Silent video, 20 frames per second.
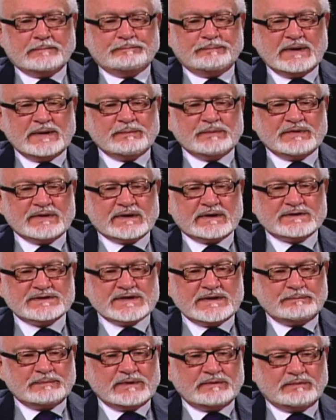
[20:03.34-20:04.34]
People that are
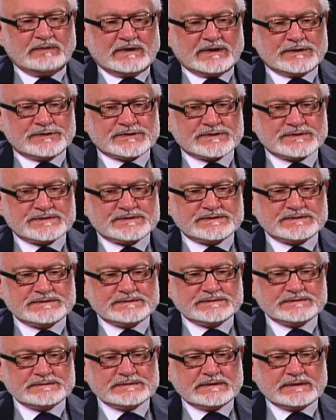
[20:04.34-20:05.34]
deeply religious
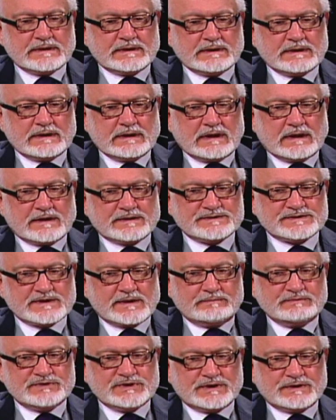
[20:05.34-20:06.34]
are
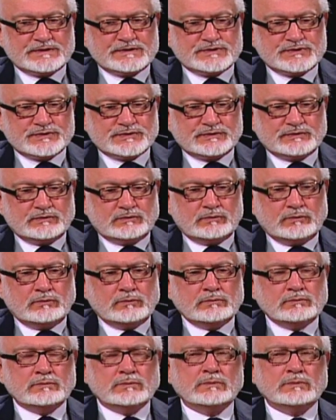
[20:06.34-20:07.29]
subject to